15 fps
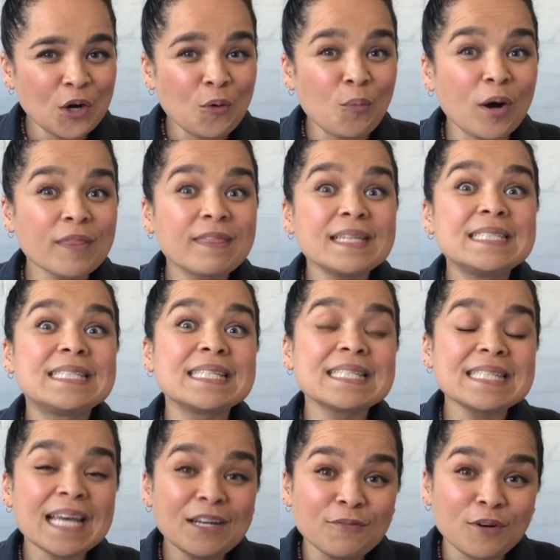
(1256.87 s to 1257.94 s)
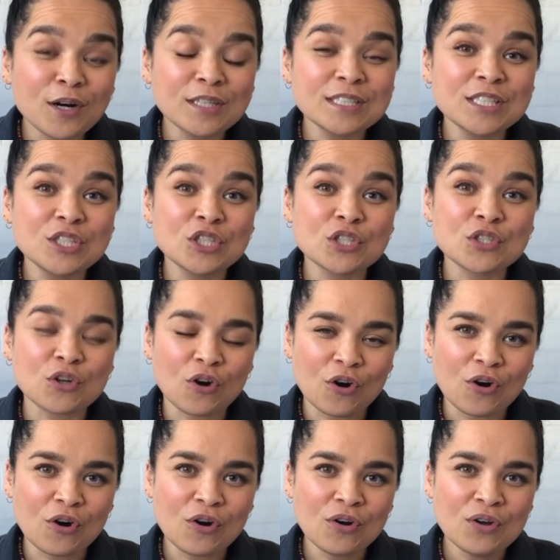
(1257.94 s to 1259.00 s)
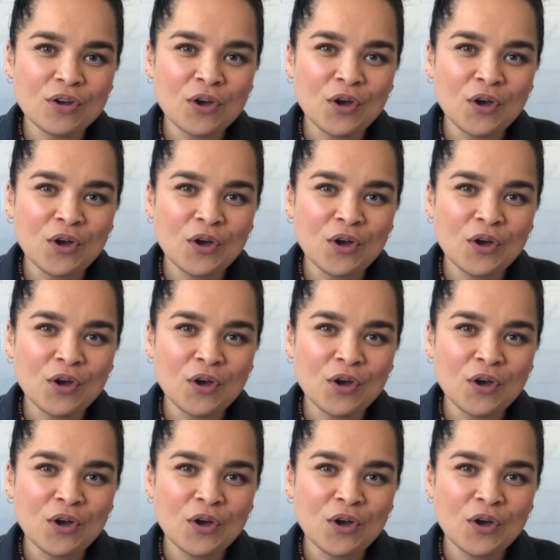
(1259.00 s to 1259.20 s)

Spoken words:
what the disadvantages are